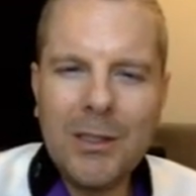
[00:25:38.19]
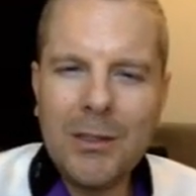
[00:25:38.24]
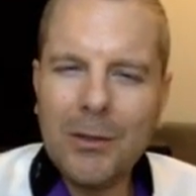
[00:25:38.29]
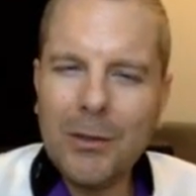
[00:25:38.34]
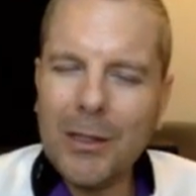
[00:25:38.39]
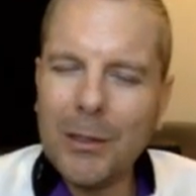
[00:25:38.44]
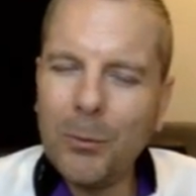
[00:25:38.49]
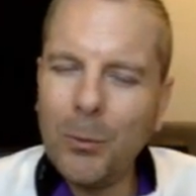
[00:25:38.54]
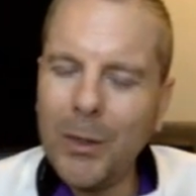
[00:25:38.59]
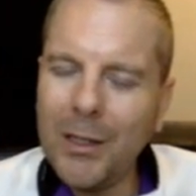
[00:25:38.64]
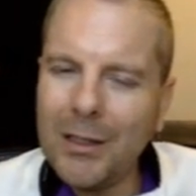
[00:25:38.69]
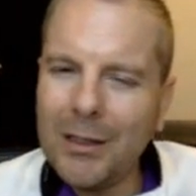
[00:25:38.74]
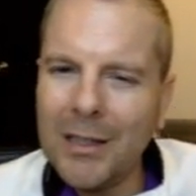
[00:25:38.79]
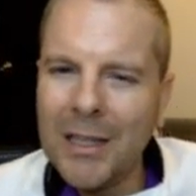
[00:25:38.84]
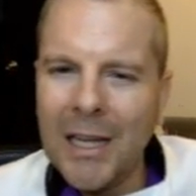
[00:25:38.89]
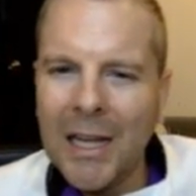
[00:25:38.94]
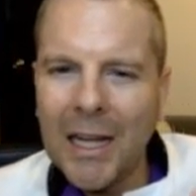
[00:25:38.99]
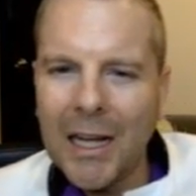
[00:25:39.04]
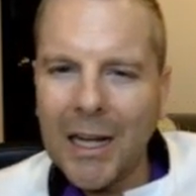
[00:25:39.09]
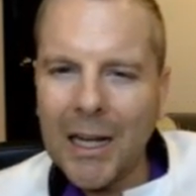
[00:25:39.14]
You're like, well,
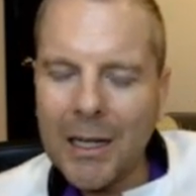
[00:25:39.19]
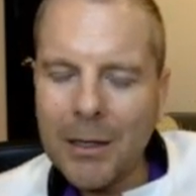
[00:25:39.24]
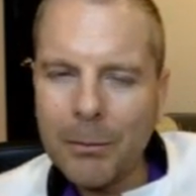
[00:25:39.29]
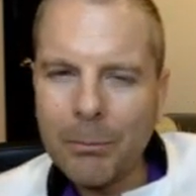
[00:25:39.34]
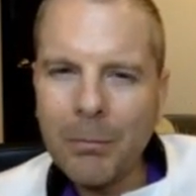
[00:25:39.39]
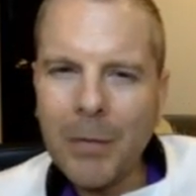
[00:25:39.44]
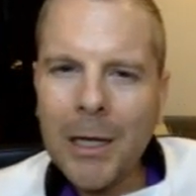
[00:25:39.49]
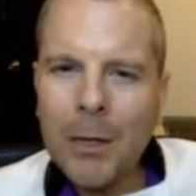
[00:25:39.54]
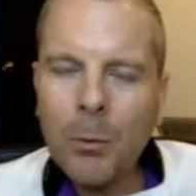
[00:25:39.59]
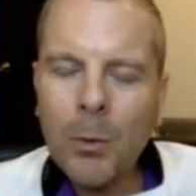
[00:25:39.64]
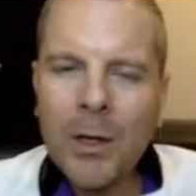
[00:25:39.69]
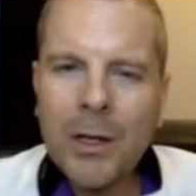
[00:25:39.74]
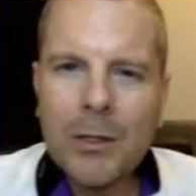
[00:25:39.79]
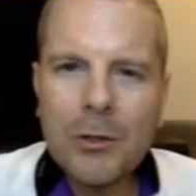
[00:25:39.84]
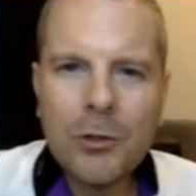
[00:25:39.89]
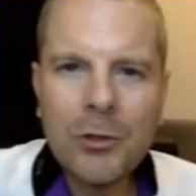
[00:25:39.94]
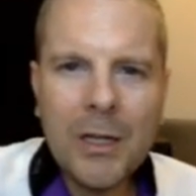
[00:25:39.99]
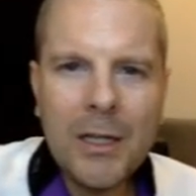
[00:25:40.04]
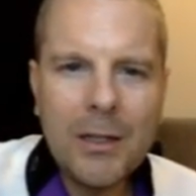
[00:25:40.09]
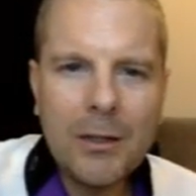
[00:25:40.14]
I might want to
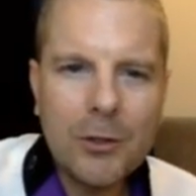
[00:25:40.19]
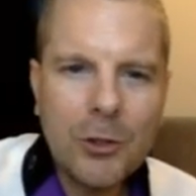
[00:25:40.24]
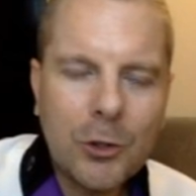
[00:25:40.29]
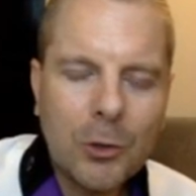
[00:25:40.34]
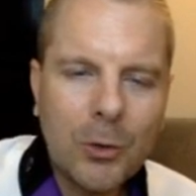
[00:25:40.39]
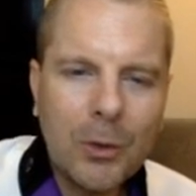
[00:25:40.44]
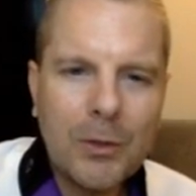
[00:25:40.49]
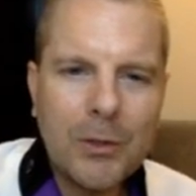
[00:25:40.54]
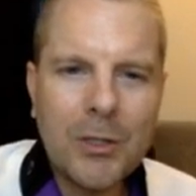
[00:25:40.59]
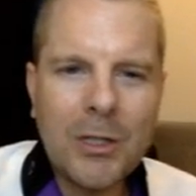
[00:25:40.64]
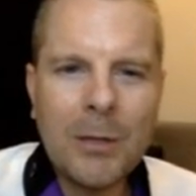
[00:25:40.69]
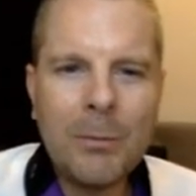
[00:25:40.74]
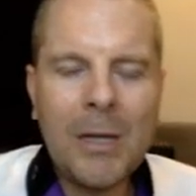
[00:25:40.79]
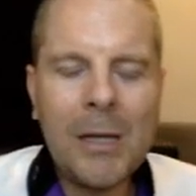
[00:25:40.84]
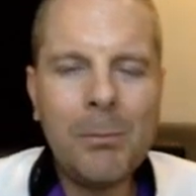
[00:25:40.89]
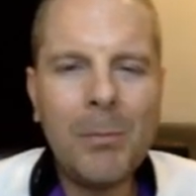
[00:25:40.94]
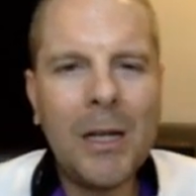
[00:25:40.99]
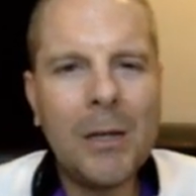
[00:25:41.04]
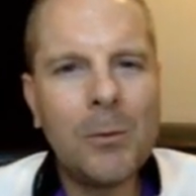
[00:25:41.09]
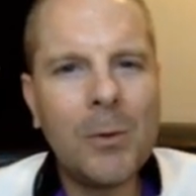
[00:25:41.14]
trade a short term. I
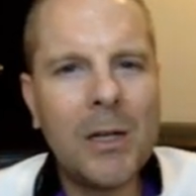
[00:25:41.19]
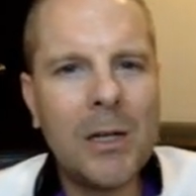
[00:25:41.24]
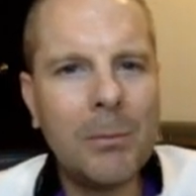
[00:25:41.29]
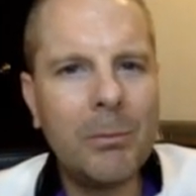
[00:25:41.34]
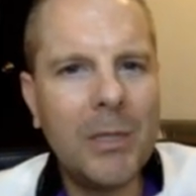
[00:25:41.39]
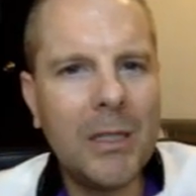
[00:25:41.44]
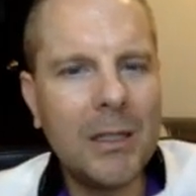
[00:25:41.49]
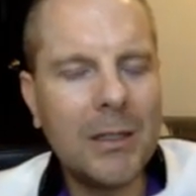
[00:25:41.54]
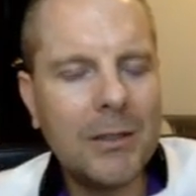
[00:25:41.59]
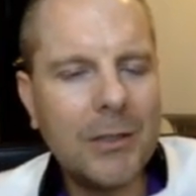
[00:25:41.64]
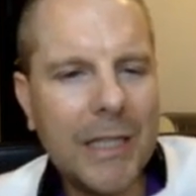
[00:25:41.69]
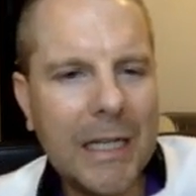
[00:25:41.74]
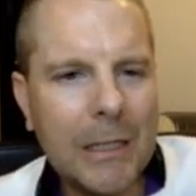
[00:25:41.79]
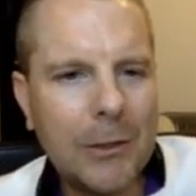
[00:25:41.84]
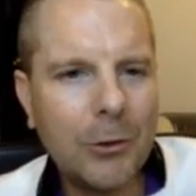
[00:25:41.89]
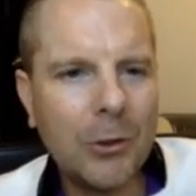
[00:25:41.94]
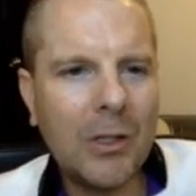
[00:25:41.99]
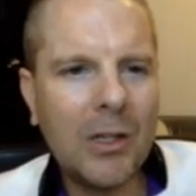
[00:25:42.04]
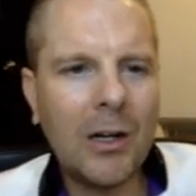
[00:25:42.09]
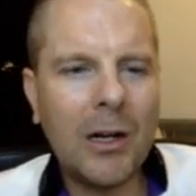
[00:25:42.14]
might want to be a day
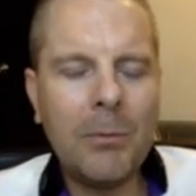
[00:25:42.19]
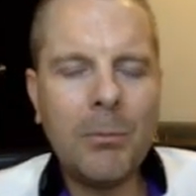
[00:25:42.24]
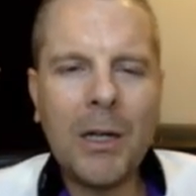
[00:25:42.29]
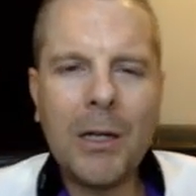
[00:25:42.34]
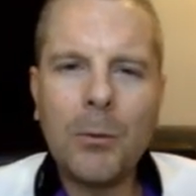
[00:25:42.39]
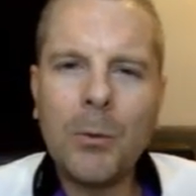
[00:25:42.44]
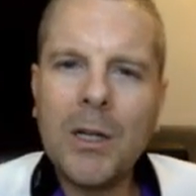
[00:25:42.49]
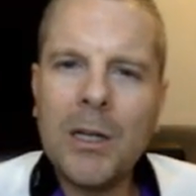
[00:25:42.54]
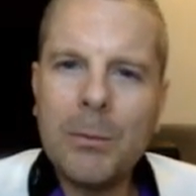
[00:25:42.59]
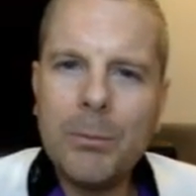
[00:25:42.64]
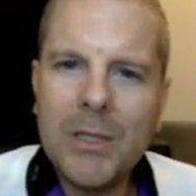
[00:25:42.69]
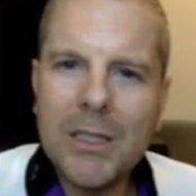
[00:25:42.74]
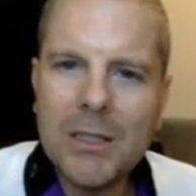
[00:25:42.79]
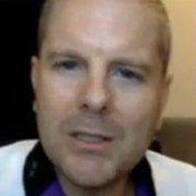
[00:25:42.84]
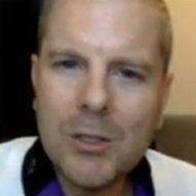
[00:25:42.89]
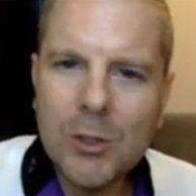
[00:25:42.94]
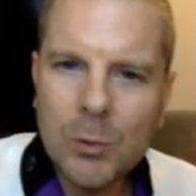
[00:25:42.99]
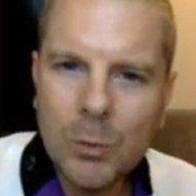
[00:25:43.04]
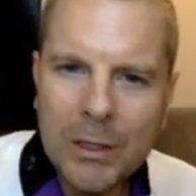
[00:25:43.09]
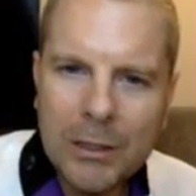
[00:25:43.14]
trader. I might want to be a
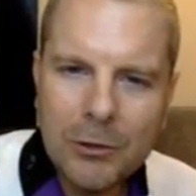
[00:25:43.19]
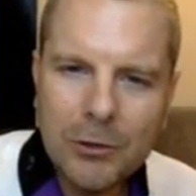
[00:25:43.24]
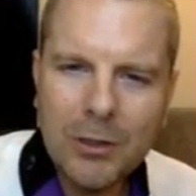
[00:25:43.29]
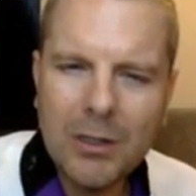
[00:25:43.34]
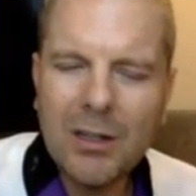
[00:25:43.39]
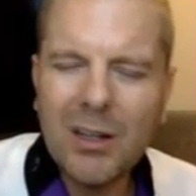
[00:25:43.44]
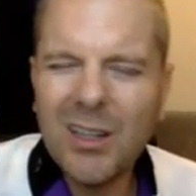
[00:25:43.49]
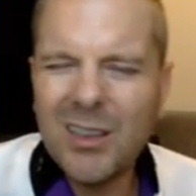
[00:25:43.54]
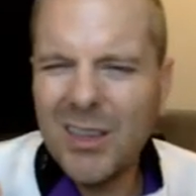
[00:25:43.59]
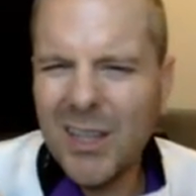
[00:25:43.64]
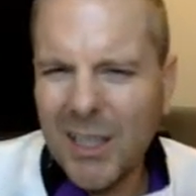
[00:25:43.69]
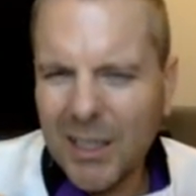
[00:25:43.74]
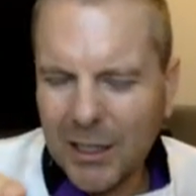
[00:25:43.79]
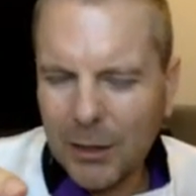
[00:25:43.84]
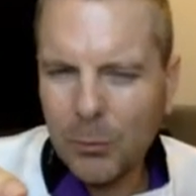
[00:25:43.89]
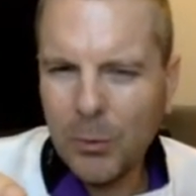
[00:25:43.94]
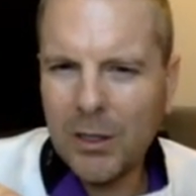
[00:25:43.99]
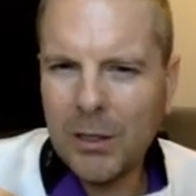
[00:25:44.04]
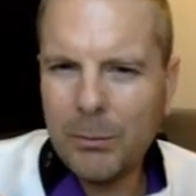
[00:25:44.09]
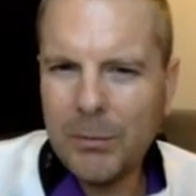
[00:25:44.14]
swing trader. I think I
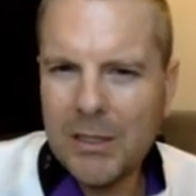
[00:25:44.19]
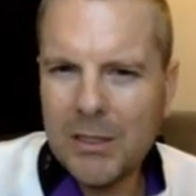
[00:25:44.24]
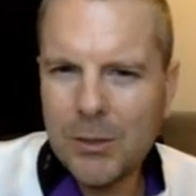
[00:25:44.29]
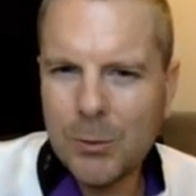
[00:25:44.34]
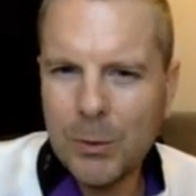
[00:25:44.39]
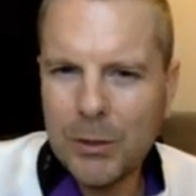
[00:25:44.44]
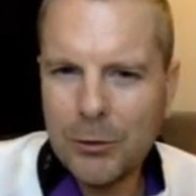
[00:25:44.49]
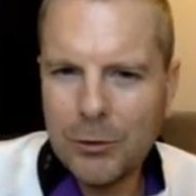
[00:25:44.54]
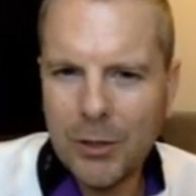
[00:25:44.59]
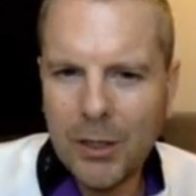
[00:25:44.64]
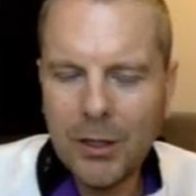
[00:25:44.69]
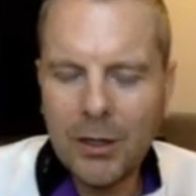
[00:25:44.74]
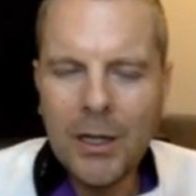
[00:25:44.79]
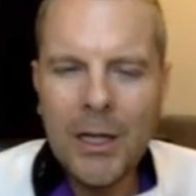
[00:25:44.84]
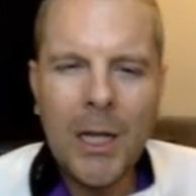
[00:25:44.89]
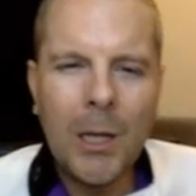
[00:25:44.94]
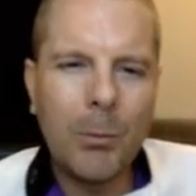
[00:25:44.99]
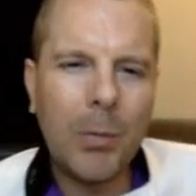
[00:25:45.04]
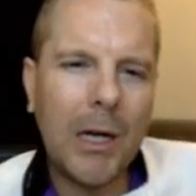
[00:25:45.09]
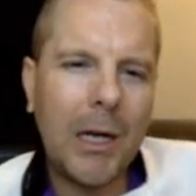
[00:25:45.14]
want to be a swing trader,
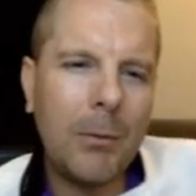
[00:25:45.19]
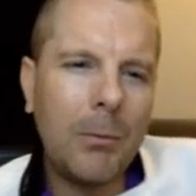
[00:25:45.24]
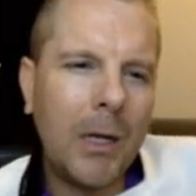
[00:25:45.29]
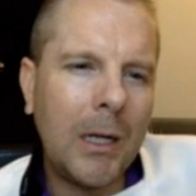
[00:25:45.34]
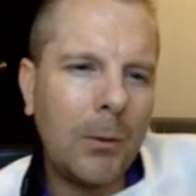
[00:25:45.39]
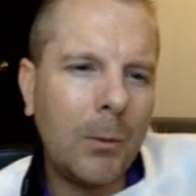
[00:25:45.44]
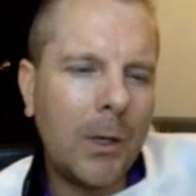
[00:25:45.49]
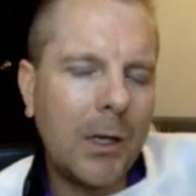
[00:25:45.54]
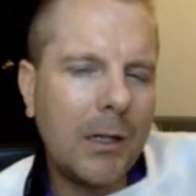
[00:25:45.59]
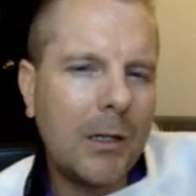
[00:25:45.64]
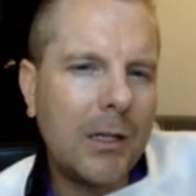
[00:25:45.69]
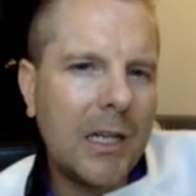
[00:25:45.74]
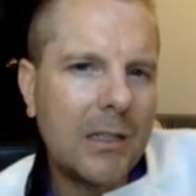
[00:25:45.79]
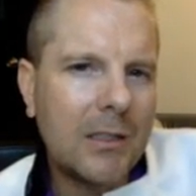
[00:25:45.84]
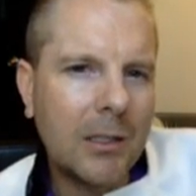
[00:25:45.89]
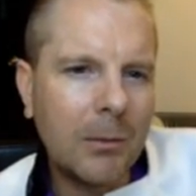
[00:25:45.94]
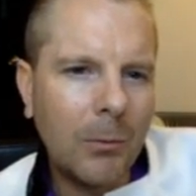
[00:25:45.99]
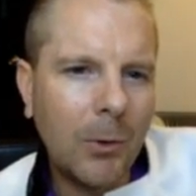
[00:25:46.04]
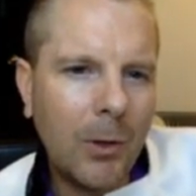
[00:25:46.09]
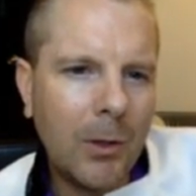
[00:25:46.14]
but I might want to take
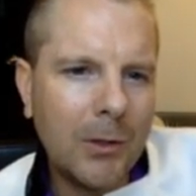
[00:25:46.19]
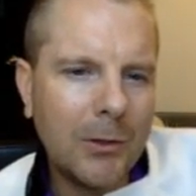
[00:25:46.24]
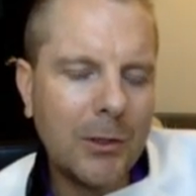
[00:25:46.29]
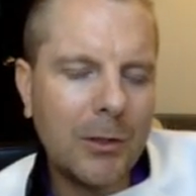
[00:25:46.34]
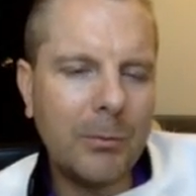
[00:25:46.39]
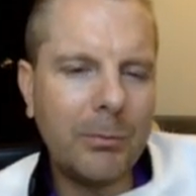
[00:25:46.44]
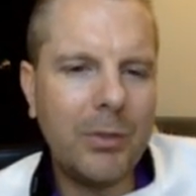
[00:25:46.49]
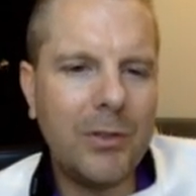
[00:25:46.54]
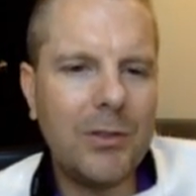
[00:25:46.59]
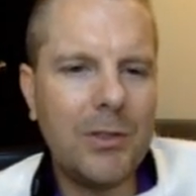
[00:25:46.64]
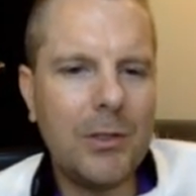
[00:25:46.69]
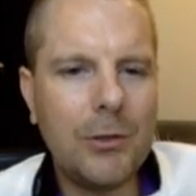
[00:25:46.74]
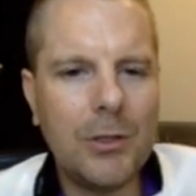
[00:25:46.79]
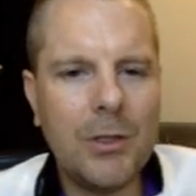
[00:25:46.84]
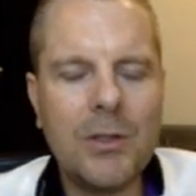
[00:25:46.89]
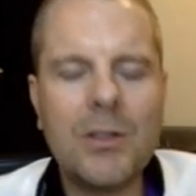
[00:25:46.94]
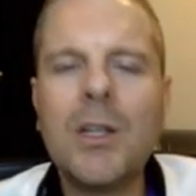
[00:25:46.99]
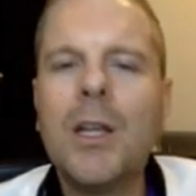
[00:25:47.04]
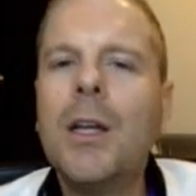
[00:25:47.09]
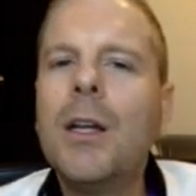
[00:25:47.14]
some long-term
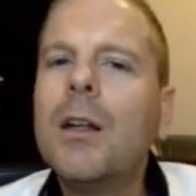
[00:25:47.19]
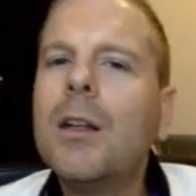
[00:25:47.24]
positions.